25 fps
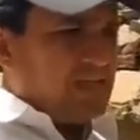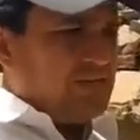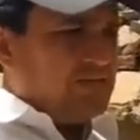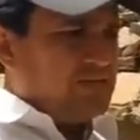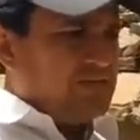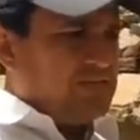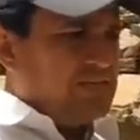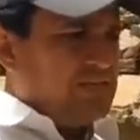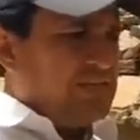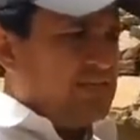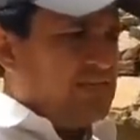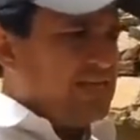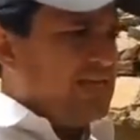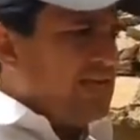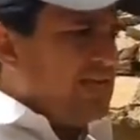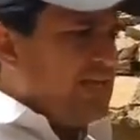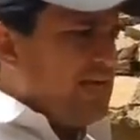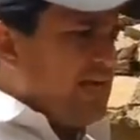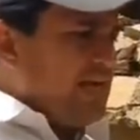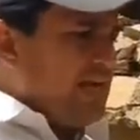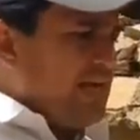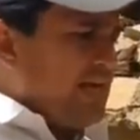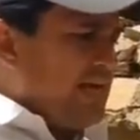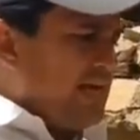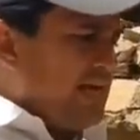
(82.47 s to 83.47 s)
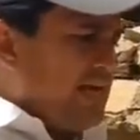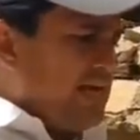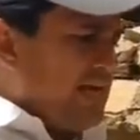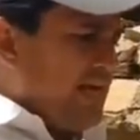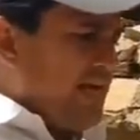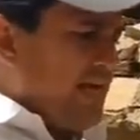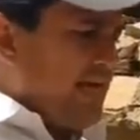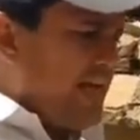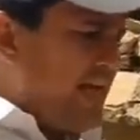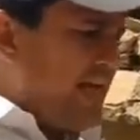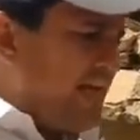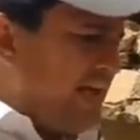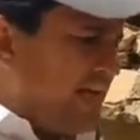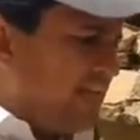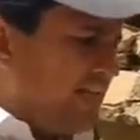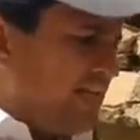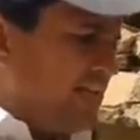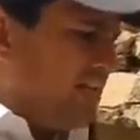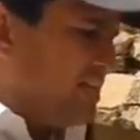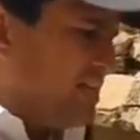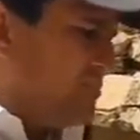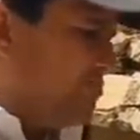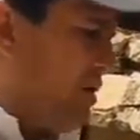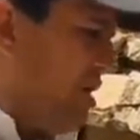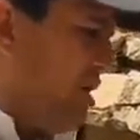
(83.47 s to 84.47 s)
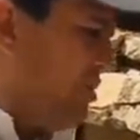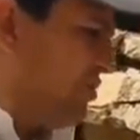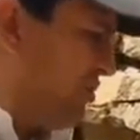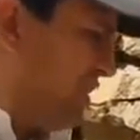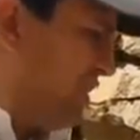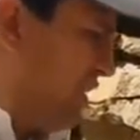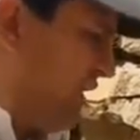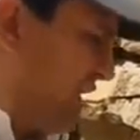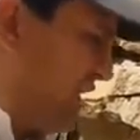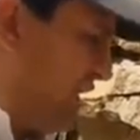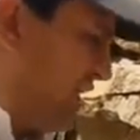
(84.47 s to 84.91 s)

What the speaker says: You see here, this boundary